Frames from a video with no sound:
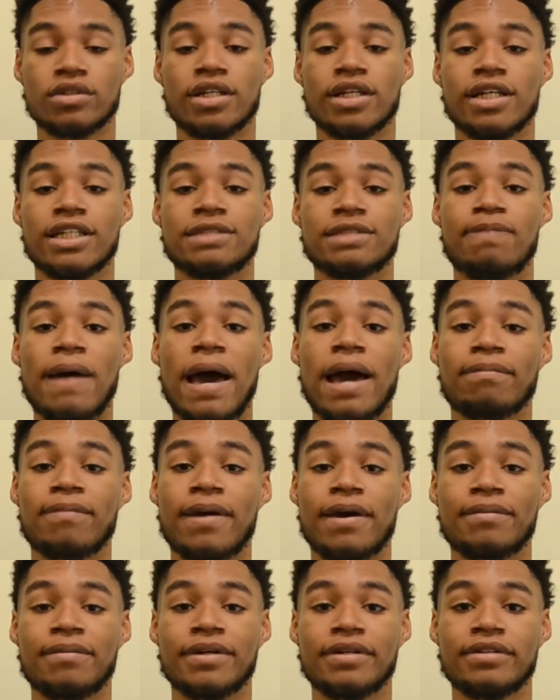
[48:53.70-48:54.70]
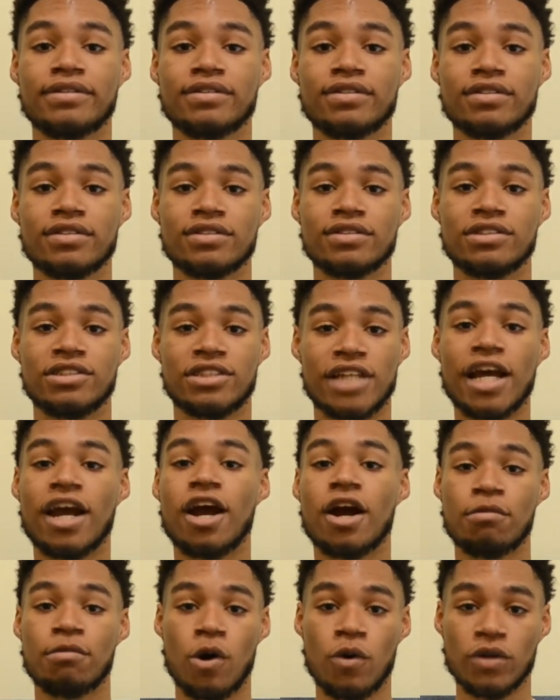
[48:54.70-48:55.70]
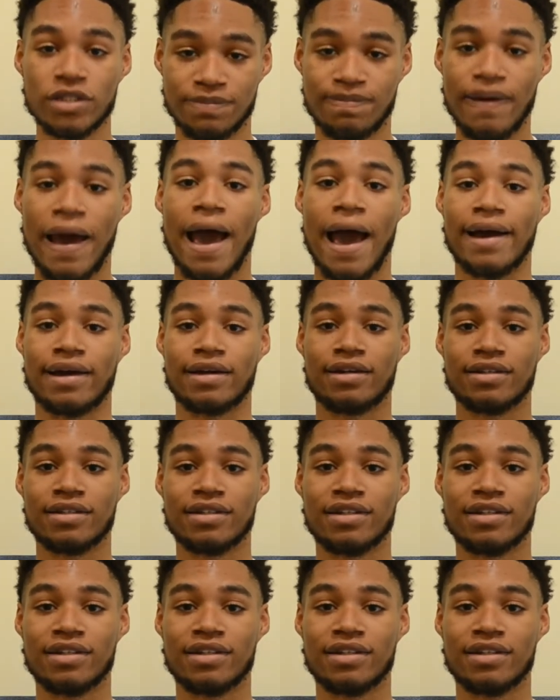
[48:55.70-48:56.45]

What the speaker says: he's back, baby. J Herbo is back.